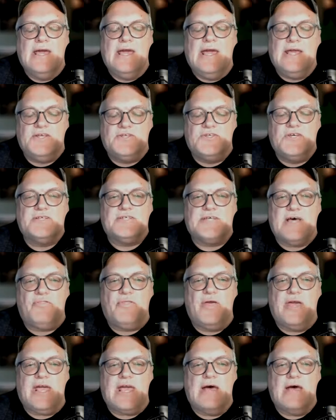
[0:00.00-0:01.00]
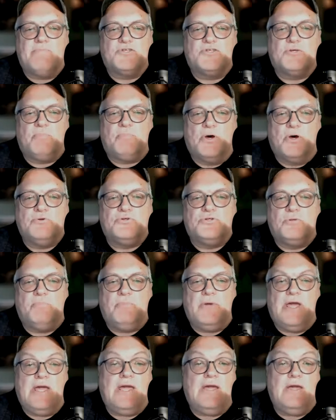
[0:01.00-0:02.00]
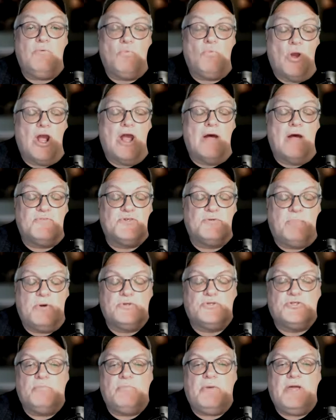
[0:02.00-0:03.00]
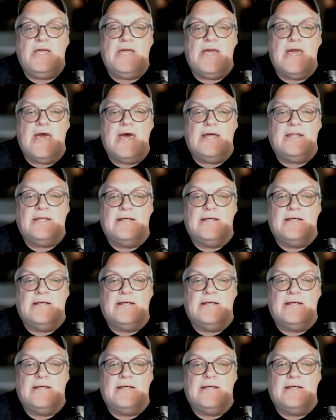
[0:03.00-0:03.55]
He says, I think I'm supposed to be where I'm supposed to be at.